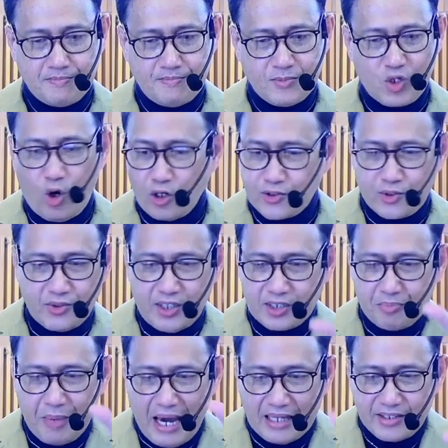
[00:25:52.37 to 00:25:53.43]
Also, this
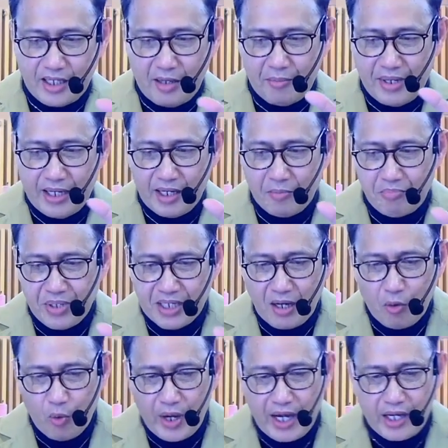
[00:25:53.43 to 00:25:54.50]
Magi may have been
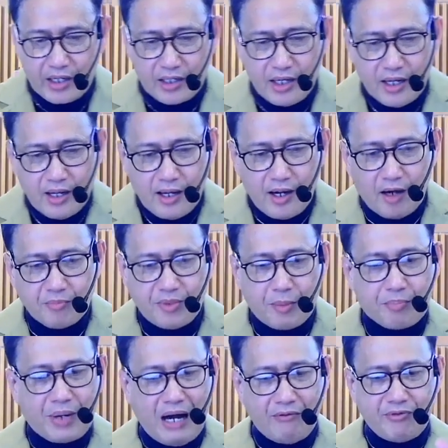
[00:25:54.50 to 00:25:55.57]
aware of the
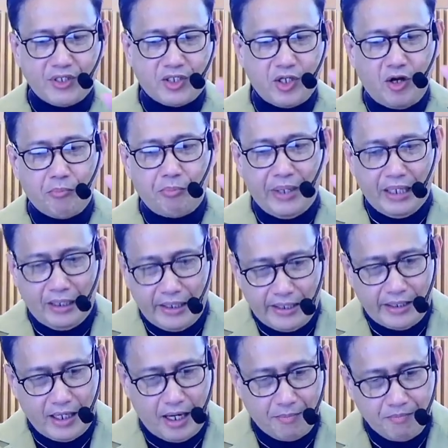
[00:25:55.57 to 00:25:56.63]
prophecy of
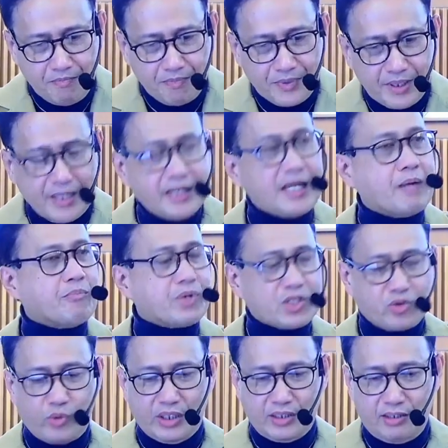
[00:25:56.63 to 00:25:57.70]
Balaam in Numbers
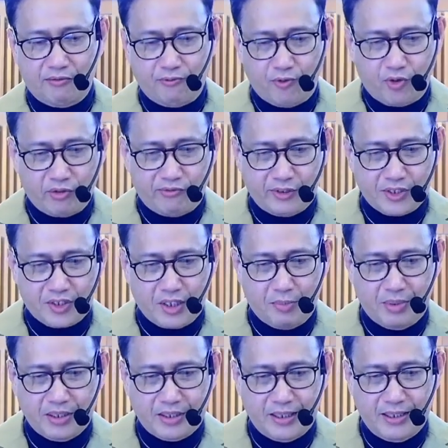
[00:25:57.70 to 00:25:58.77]
24, verse
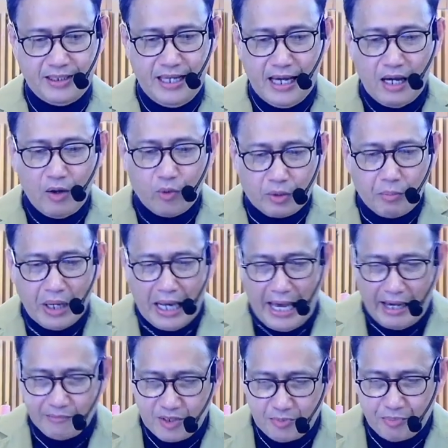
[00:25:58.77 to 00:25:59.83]
17, where
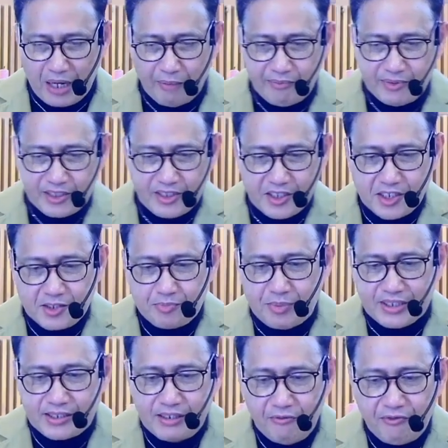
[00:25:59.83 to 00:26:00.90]
Balaam's prophecy
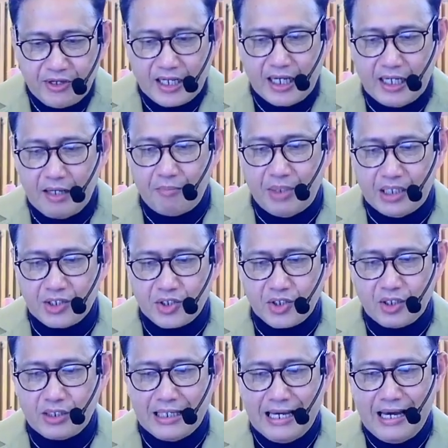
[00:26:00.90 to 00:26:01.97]
specifically
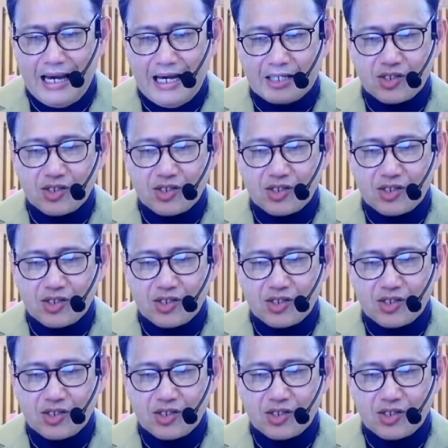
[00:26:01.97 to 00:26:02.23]
mentioned a